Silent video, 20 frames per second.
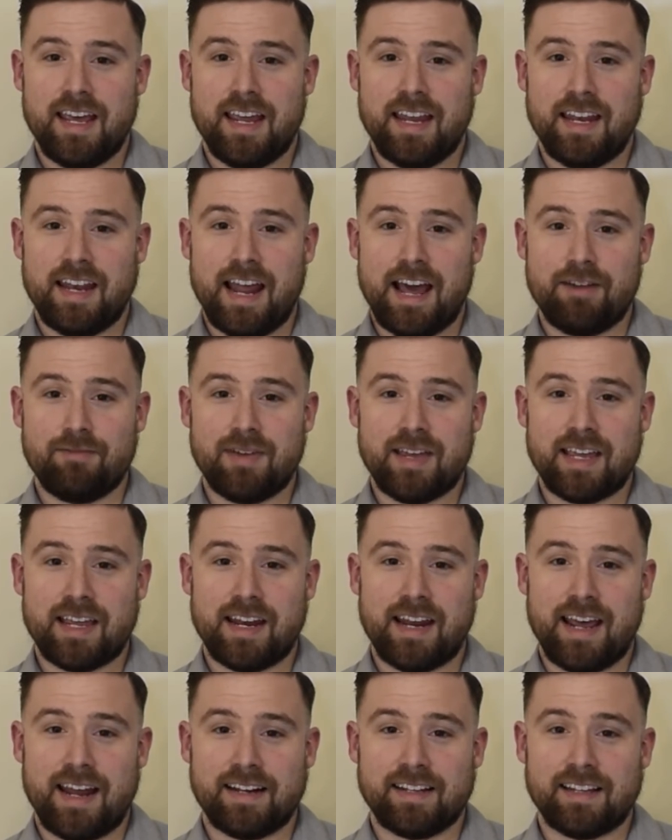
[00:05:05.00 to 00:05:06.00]
Now we
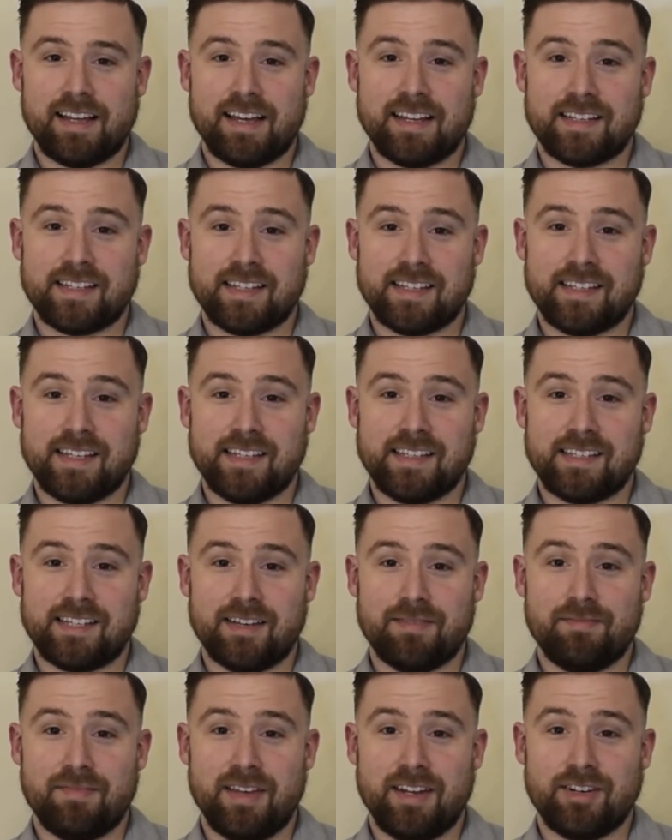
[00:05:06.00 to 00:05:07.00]
can analyze the
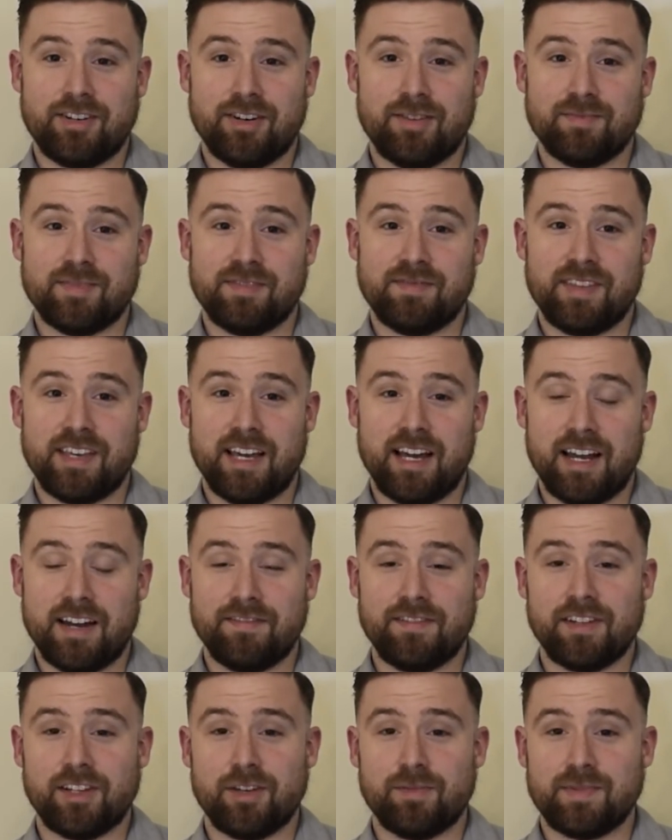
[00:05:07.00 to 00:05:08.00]
system in terms of the
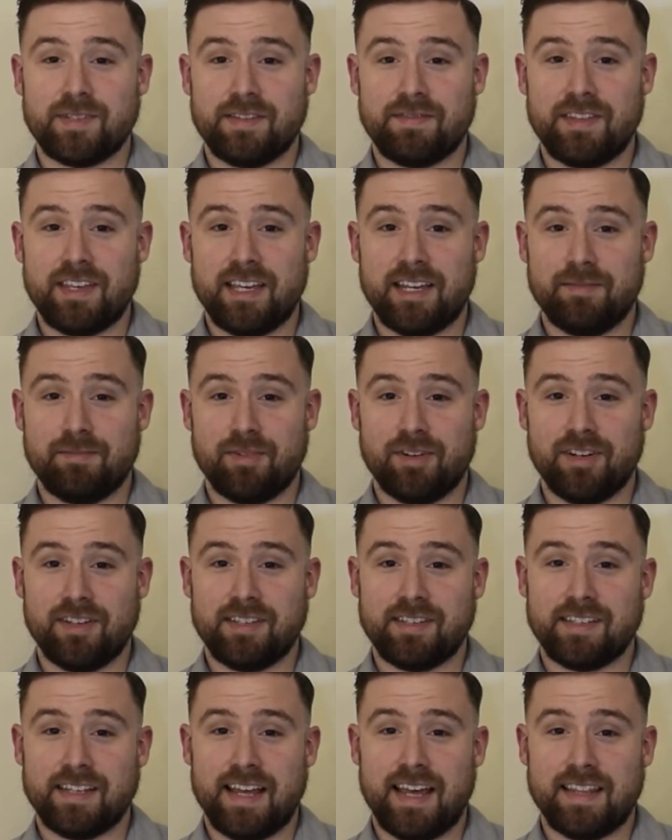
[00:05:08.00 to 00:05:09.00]
envelopes of the
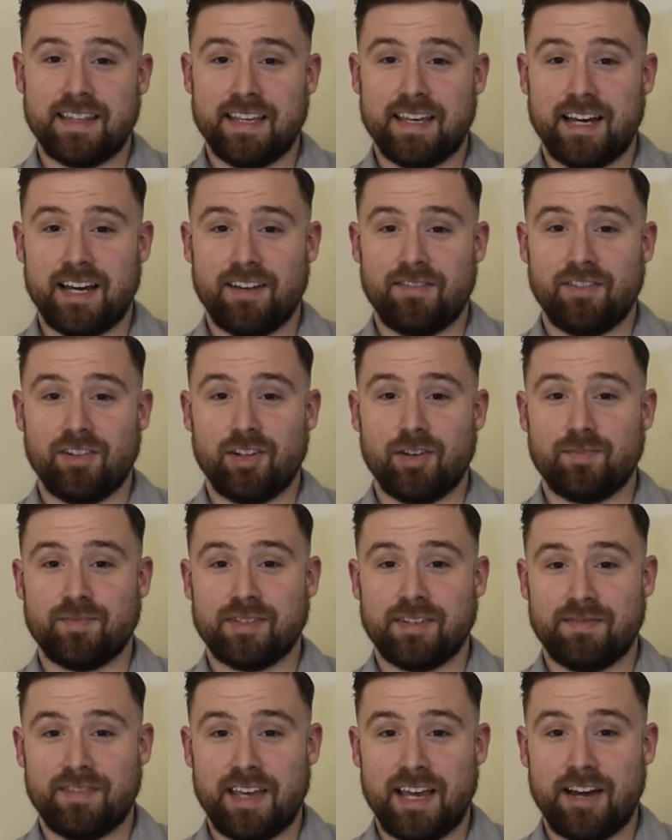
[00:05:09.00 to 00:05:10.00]
inputs and the
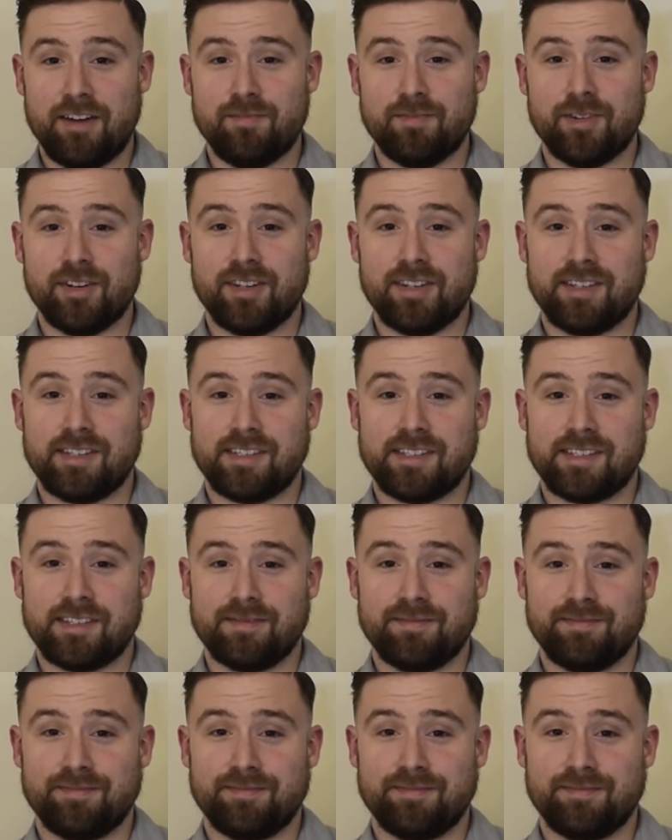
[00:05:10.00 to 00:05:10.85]
envelopes of the outputs.